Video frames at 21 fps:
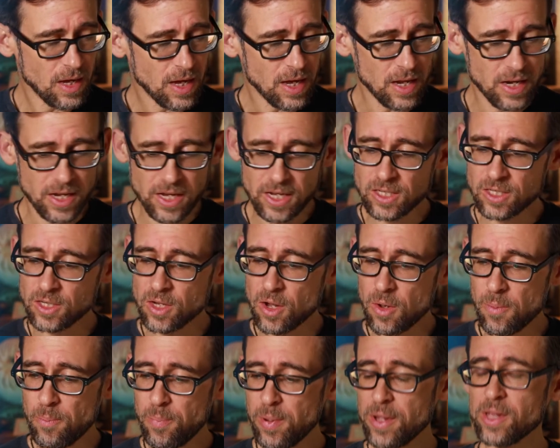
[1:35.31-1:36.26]
It is
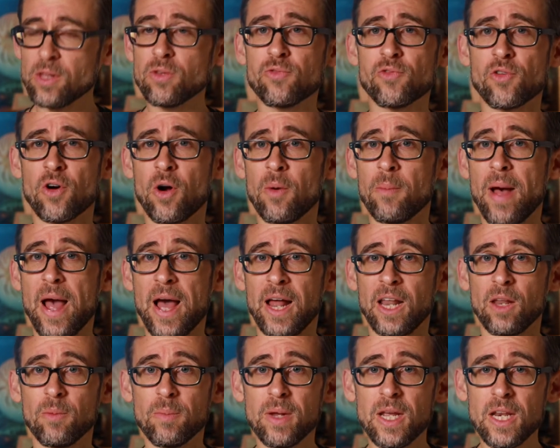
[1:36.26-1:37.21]
built from
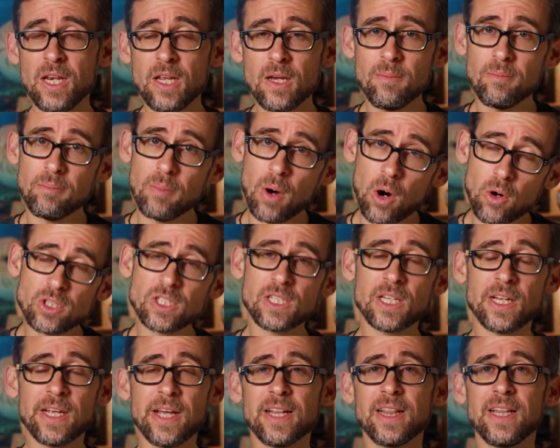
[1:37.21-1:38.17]
aluminium,
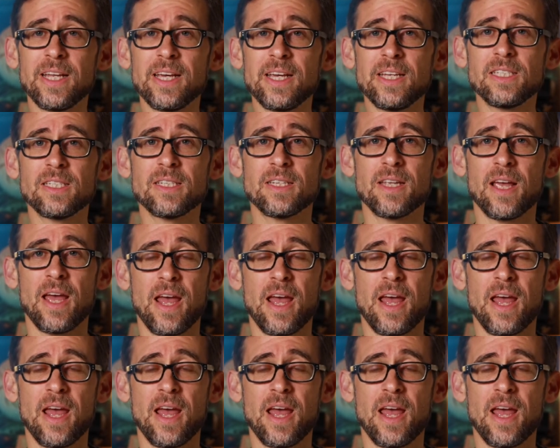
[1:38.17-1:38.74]
mostly at least,